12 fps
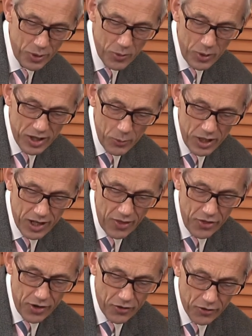we, we, we
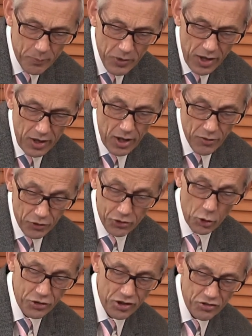get this. The
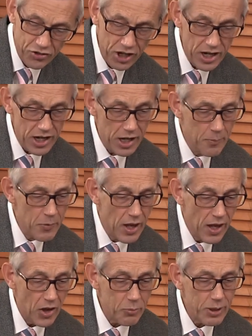Scottish Dee
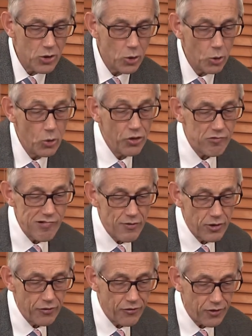has been called the
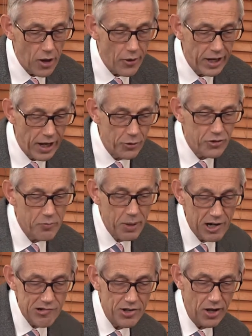river flowing out of
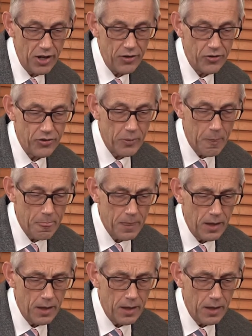paradise.